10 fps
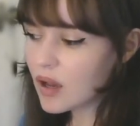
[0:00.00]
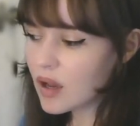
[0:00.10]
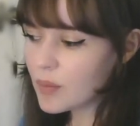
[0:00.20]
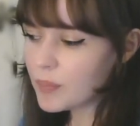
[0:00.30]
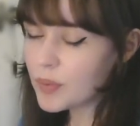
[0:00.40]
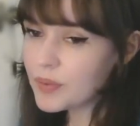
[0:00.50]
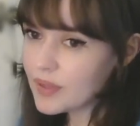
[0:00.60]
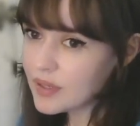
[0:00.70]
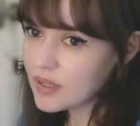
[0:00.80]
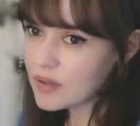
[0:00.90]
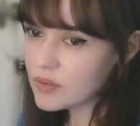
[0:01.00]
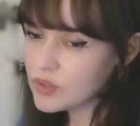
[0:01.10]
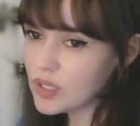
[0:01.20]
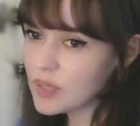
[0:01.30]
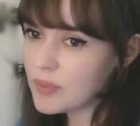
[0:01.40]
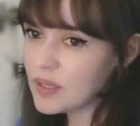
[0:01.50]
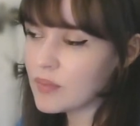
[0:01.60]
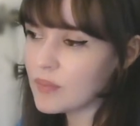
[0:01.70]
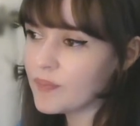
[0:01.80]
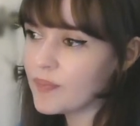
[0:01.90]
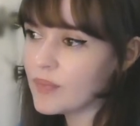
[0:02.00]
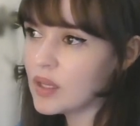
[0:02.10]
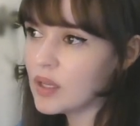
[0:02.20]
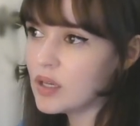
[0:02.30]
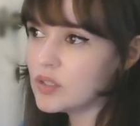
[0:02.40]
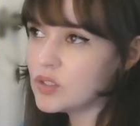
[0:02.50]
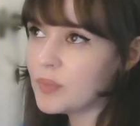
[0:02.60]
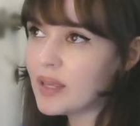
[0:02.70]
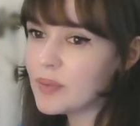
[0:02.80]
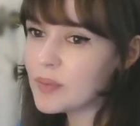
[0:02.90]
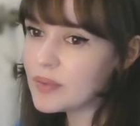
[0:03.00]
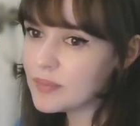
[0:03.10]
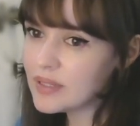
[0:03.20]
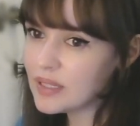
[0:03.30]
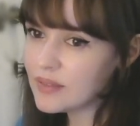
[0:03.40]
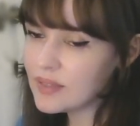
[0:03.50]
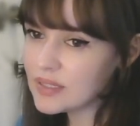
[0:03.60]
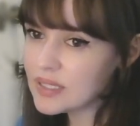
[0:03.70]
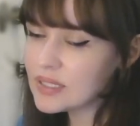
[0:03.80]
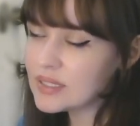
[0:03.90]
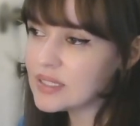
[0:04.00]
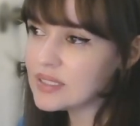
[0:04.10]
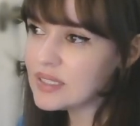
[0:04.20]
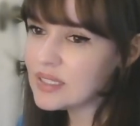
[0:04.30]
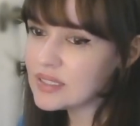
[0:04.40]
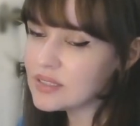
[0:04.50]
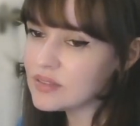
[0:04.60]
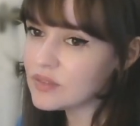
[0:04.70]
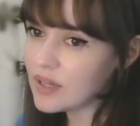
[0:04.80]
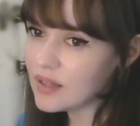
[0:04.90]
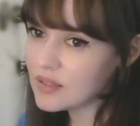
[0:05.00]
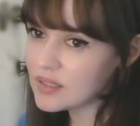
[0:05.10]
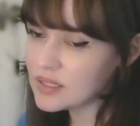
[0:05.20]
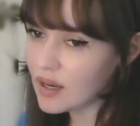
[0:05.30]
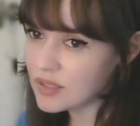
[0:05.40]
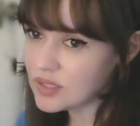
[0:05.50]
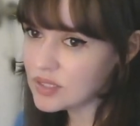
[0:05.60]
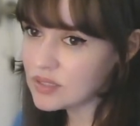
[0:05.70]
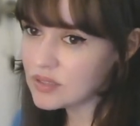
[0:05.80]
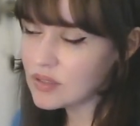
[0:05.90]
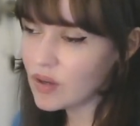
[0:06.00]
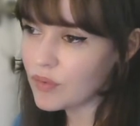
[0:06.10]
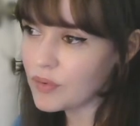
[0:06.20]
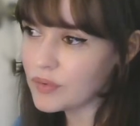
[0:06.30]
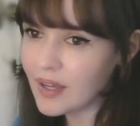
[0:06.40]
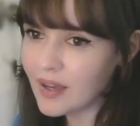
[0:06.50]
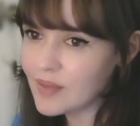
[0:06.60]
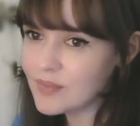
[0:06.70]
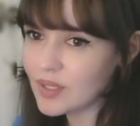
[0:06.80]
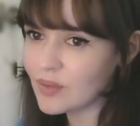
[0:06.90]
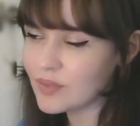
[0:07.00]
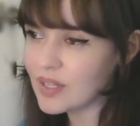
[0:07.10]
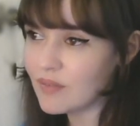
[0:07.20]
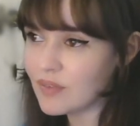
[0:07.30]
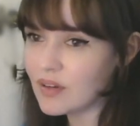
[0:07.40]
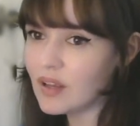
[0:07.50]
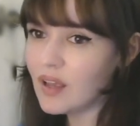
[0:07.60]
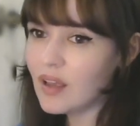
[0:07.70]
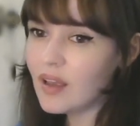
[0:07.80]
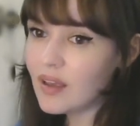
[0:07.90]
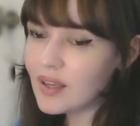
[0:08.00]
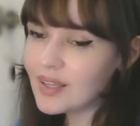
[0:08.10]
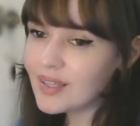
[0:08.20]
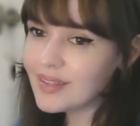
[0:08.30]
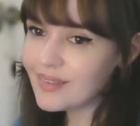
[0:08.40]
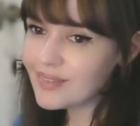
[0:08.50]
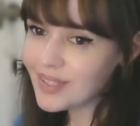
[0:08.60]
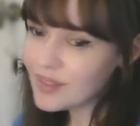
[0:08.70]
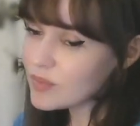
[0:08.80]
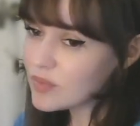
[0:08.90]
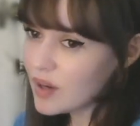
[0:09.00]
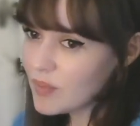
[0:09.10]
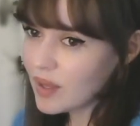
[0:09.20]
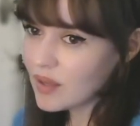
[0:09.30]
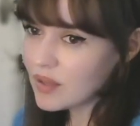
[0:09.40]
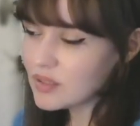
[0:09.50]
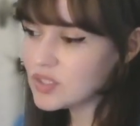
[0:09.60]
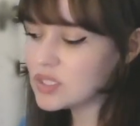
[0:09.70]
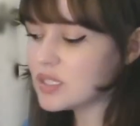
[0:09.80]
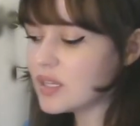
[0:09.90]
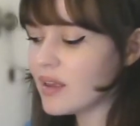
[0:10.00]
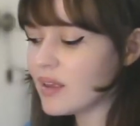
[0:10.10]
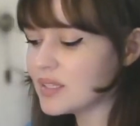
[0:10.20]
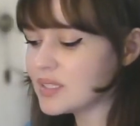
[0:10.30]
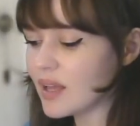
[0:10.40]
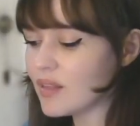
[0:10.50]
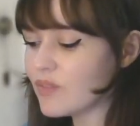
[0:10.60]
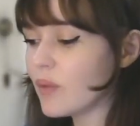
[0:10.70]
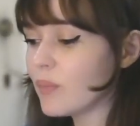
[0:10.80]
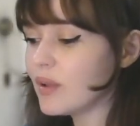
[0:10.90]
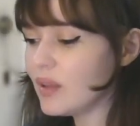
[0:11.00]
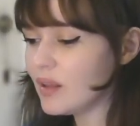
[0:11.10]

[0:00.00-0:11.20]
popular, to make people believe that he is the greatest artist of all times or whatever, they will give him Grammy. It's just like inside the family,